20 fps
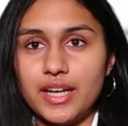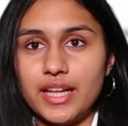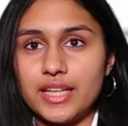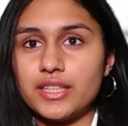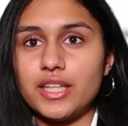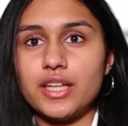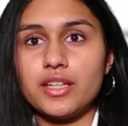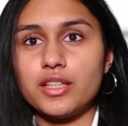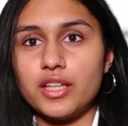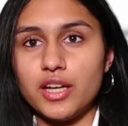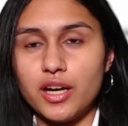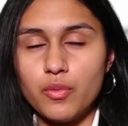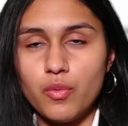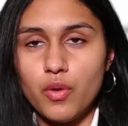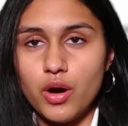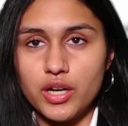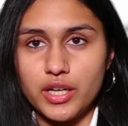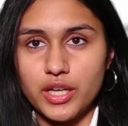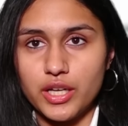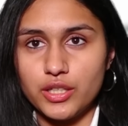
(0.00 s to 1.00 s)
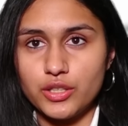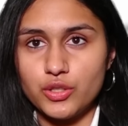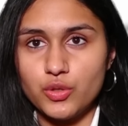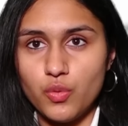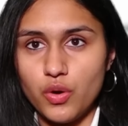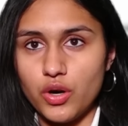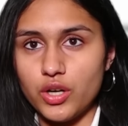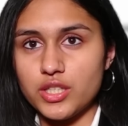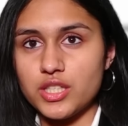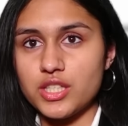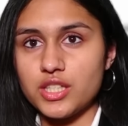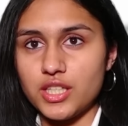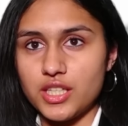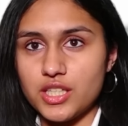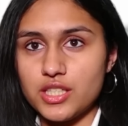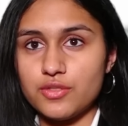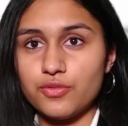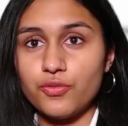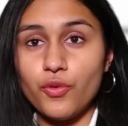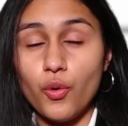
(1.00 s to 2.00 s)
like that are working towards
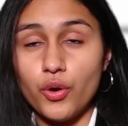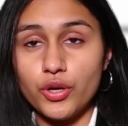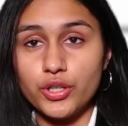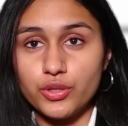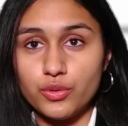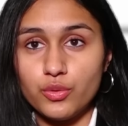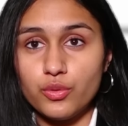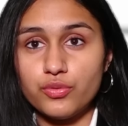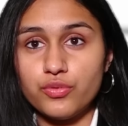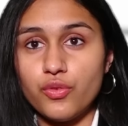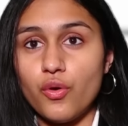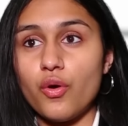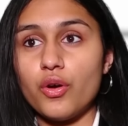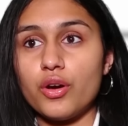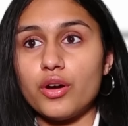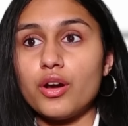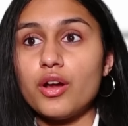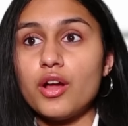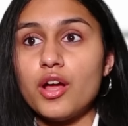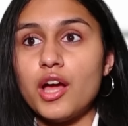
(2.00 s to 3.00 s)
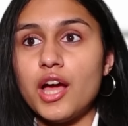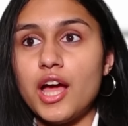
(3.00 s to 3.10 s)
this for you, for